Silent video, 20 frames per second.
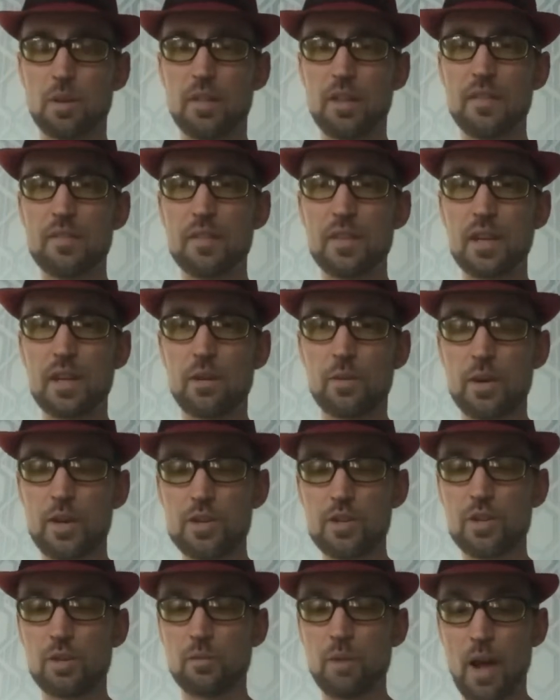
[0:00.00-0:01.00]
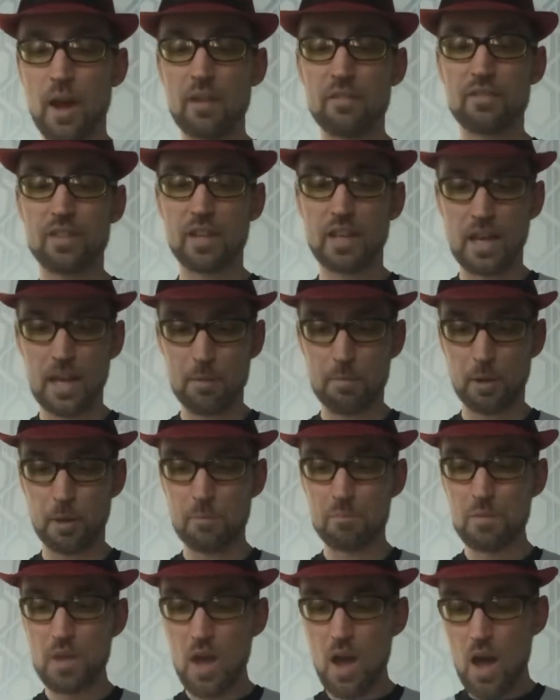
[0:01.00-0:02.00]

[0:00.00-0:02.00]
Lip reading: than the original run of the Gamer.